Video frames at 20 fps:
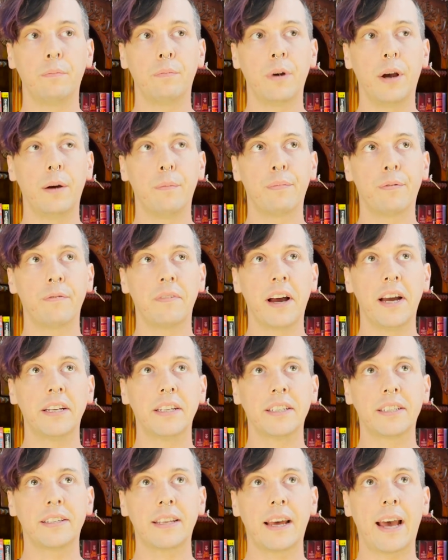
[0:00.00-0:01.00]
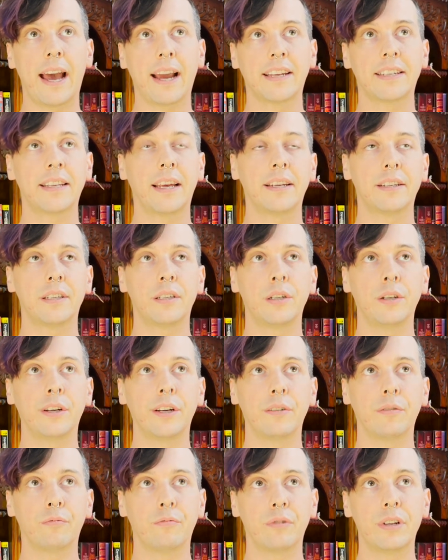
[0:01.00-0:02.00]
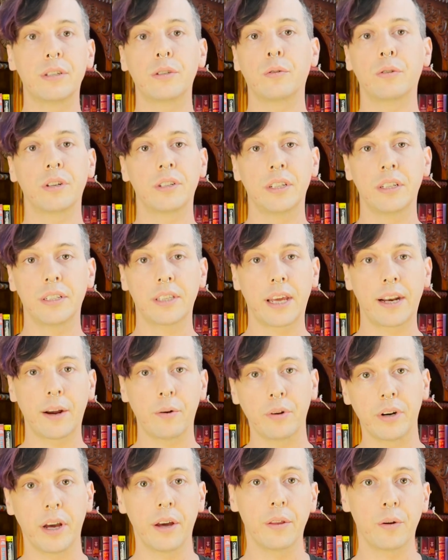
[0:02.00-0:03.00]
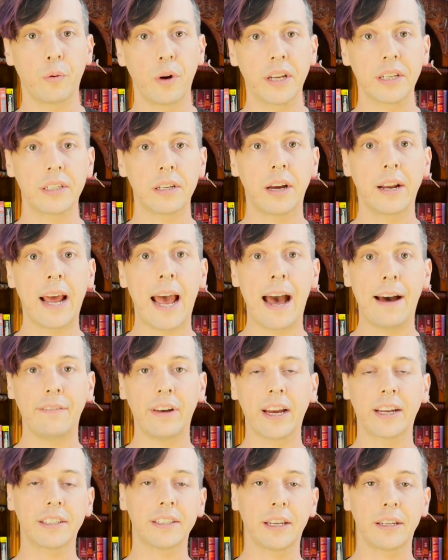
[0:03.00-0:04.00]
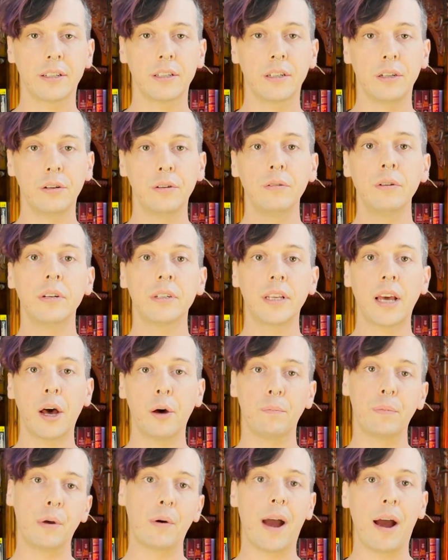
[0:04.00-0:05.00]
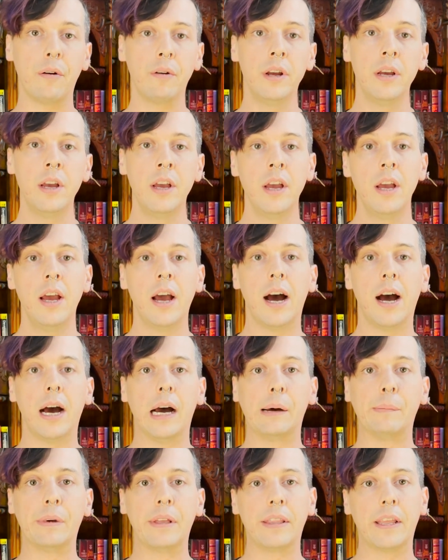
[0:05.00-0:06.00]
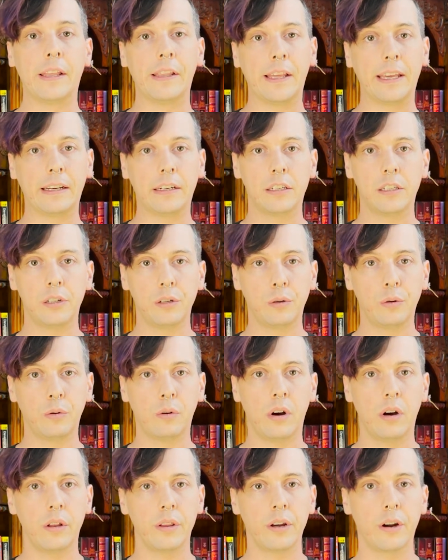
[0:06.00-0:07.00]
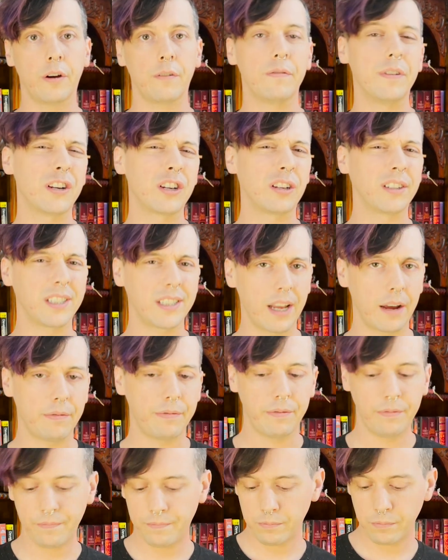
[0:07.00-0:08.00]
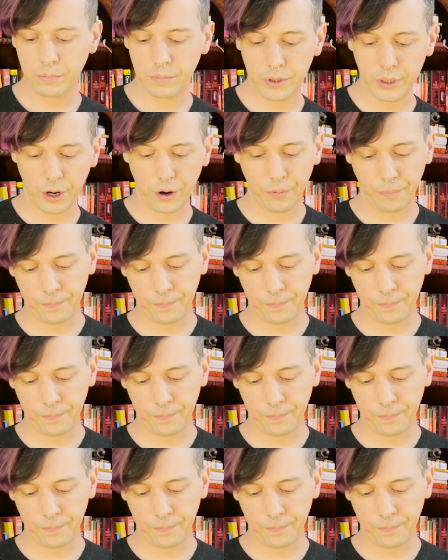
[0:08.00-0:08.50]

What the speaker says: provide us access to resources that I would otherwise not have access to help you out. And then they do all their official stuff. So